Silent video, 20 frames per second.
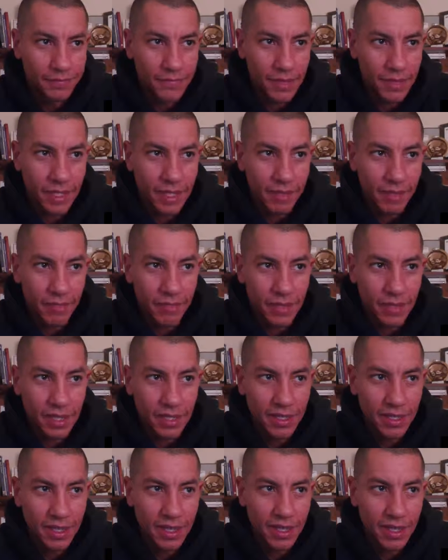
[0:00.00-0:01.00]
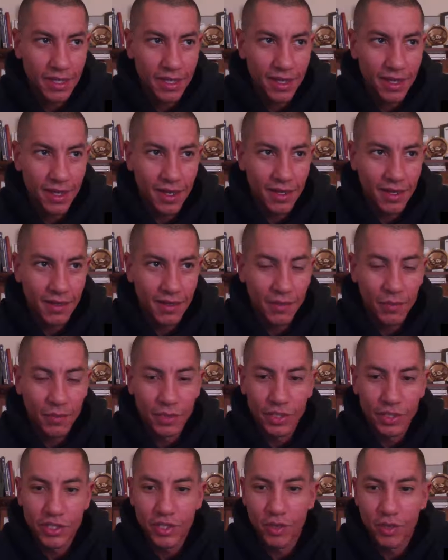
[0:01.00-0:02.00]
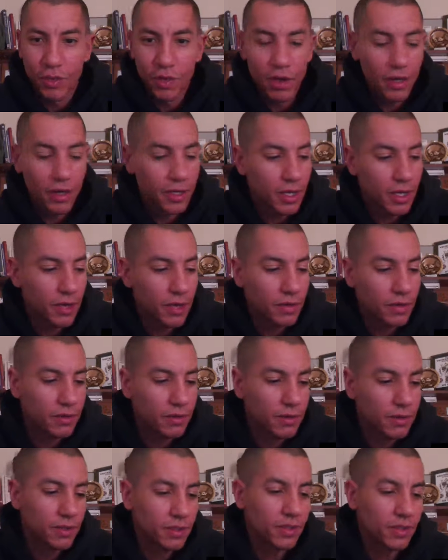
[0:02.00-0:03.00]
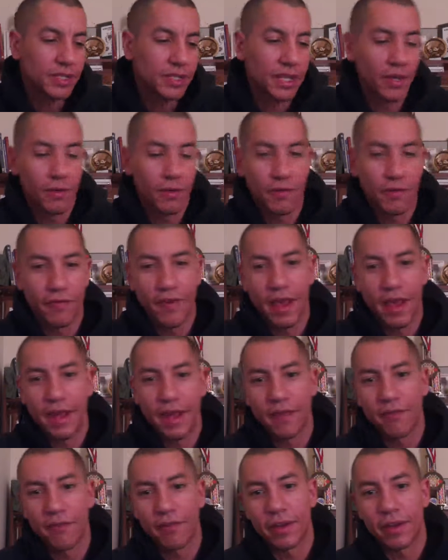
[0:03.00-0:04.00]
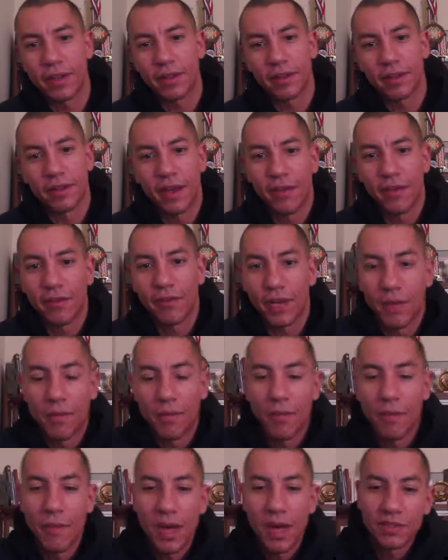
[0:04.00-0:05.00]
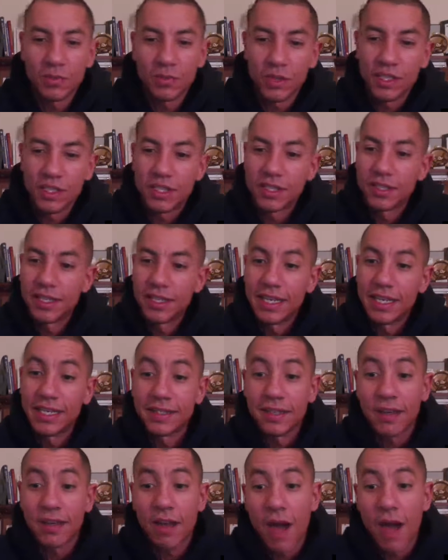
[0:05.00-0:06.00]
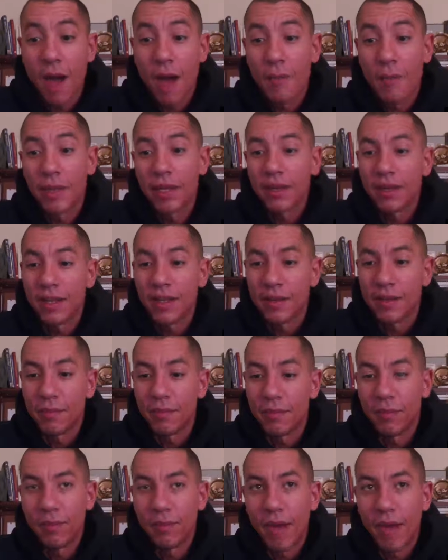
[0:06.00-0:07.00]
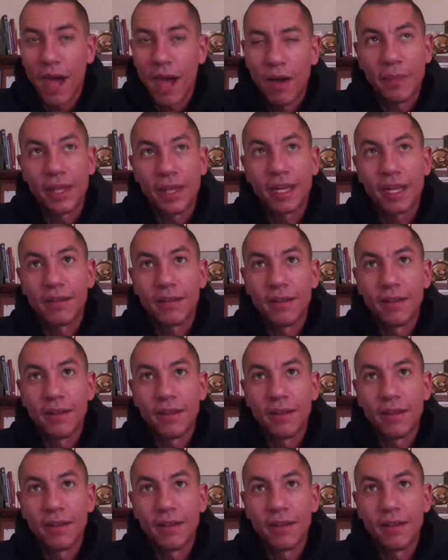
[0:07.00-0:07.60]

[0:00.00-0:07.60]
he put you to work, huh? You said you were fighting every couple months, which isn't common. I mean, it